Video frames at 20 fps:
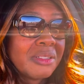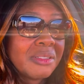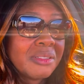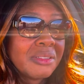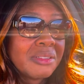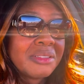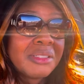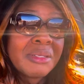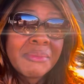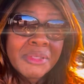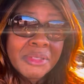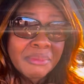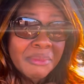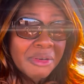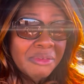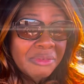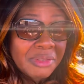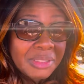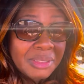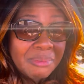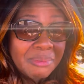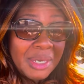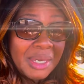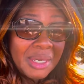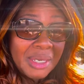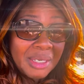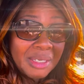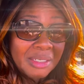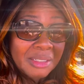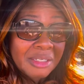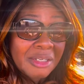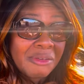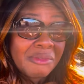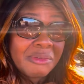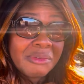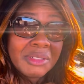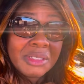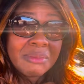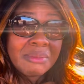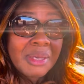Some of them are really bad. They're
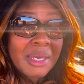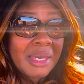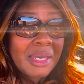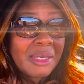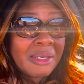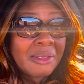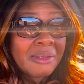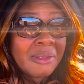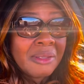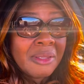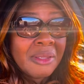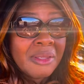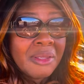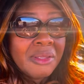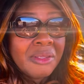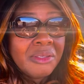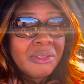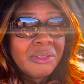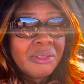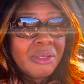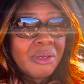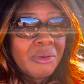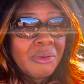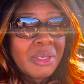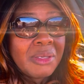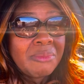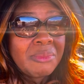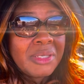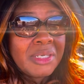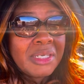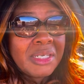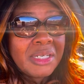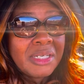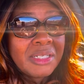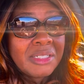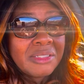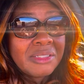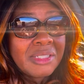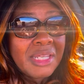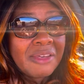really bad, and
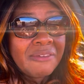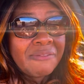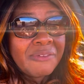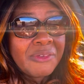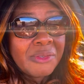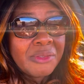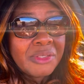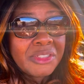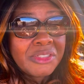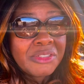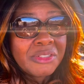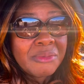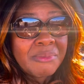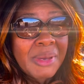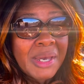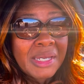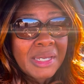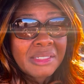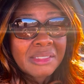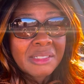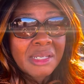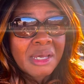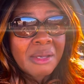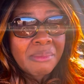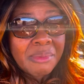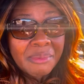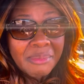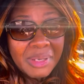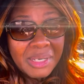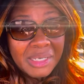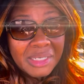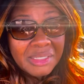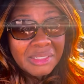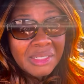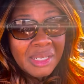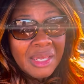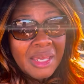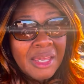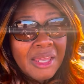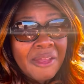because they feel that your mind is compromised,
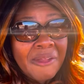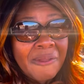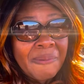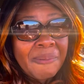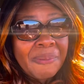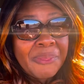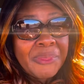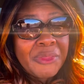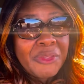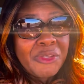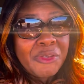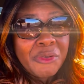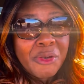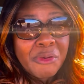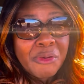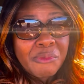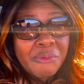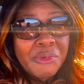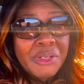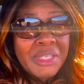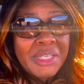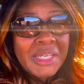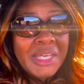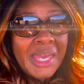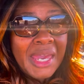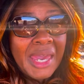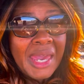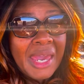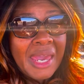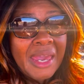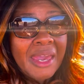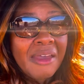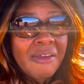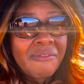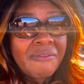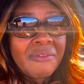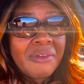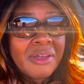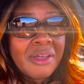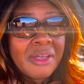you don't really have
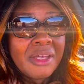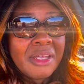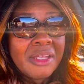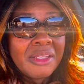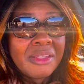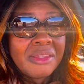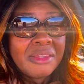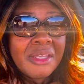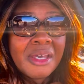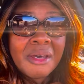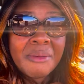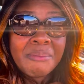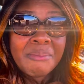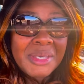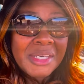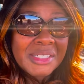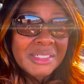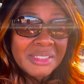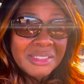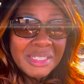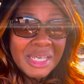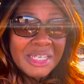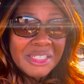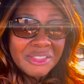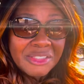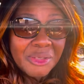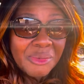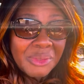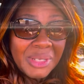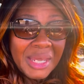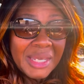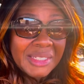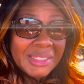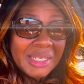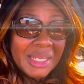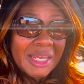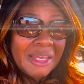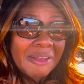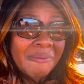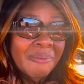a big say-so like
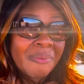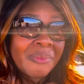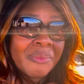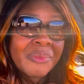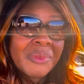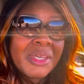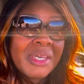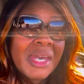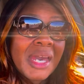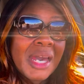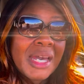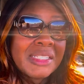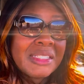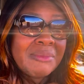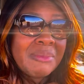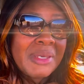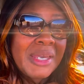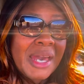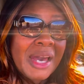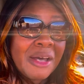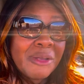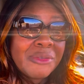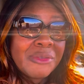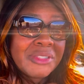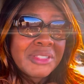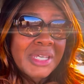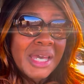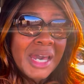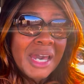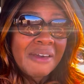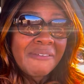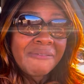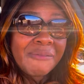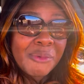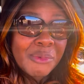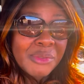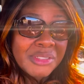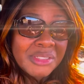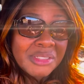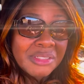that. It has to be outside
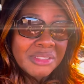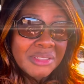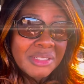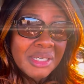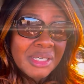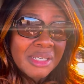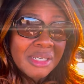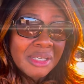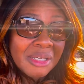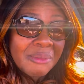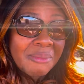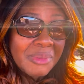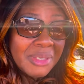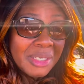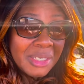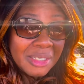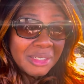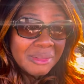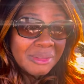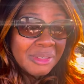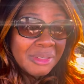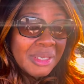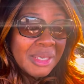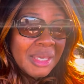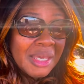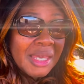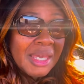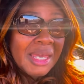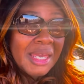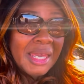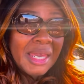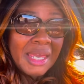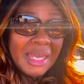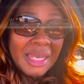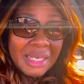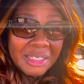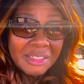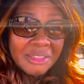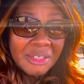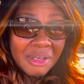forces that come in
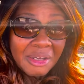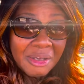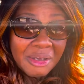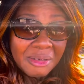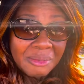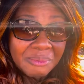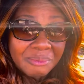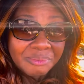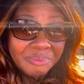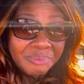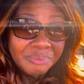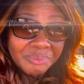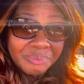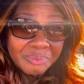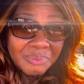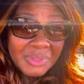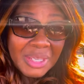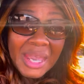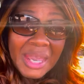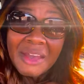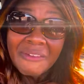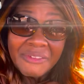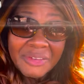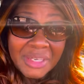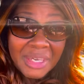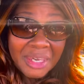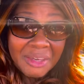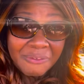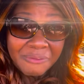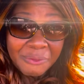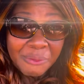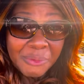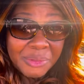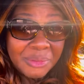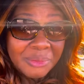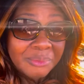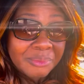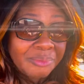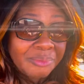and advocate for you.